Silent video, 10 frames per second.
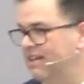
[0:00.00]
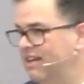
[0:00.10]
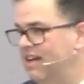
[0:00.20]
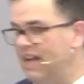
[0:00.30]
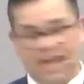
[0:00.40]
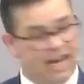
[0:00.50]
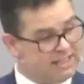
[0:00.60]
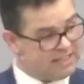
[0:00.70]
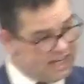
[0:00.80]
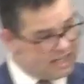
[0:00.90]
And as
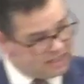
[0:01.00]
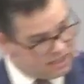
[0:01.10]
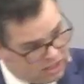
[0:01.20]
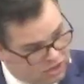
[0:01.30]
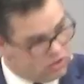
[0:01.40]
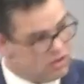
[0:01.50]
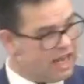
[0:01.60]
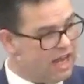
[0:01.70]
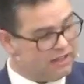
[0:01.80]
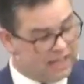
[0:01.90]
they continued
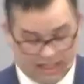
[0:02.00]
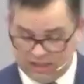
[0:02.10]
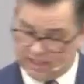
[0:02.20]
down that,